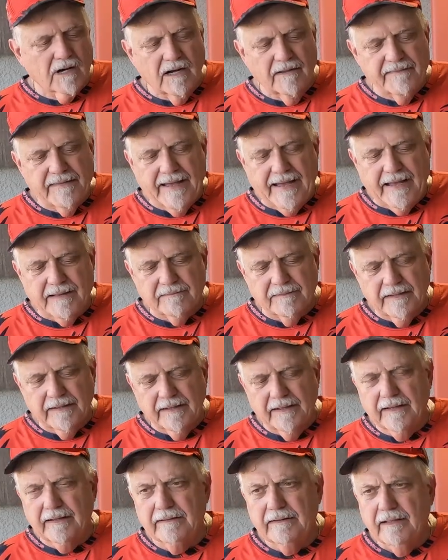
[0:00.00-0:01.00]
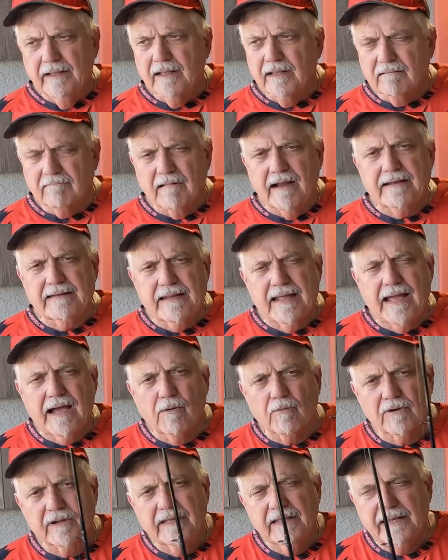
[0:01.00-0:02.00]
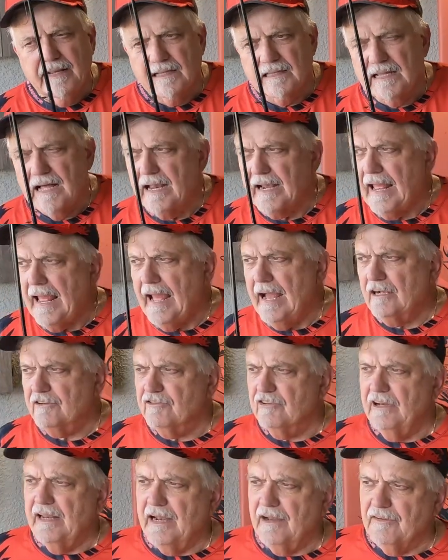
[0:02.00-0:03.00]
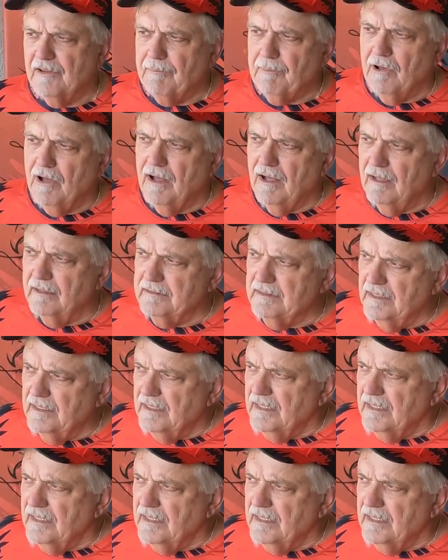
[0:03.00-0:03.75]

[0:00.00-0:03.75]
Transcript: on that, and right now we're getting a lot of action out on the pond.